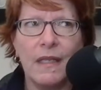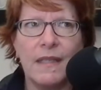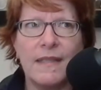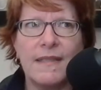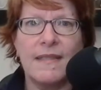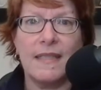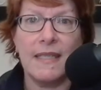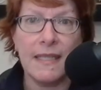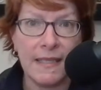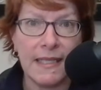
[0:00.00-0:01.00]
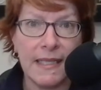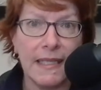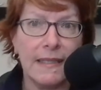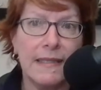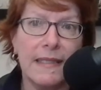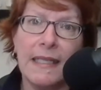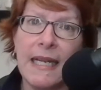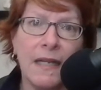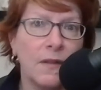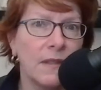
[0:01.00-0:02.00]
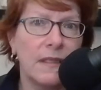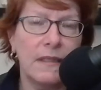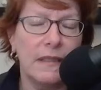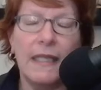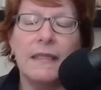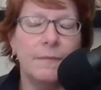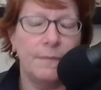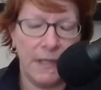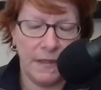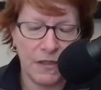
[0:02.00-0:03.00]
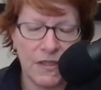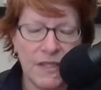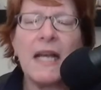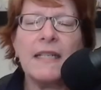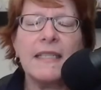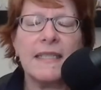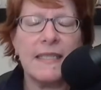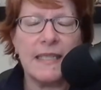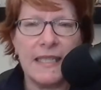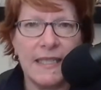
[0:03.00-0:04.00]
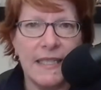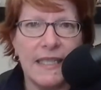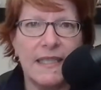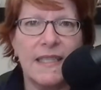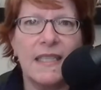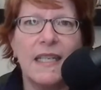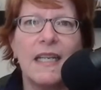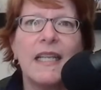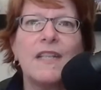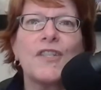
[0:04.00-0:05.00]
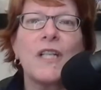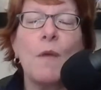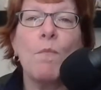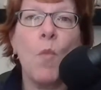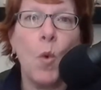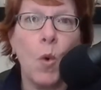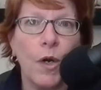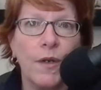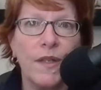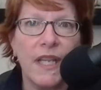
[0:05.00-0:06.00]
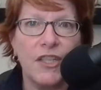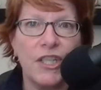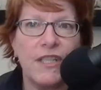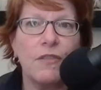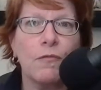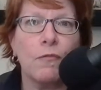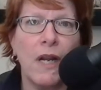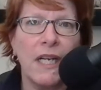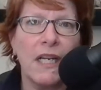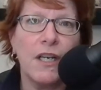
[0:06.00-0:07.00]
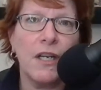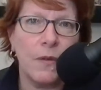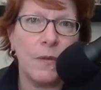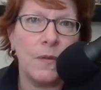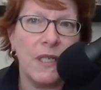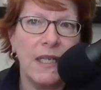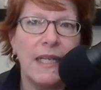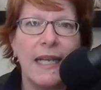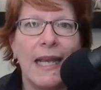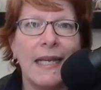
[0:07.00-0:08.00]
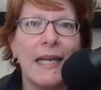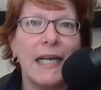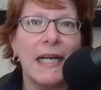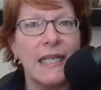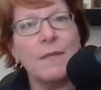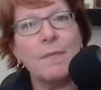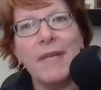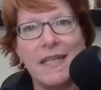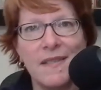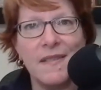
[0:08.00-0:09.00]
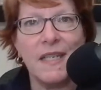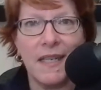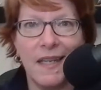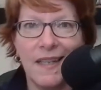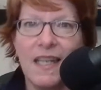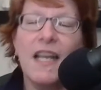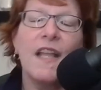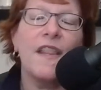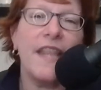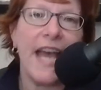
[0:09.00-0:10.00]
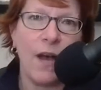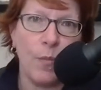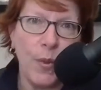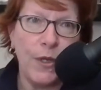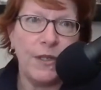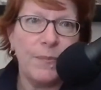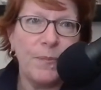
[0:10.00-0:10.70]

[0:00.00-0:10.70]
statistics. And now there's a lot to statistics. There's a lot more than just running code and cutting and pasting the output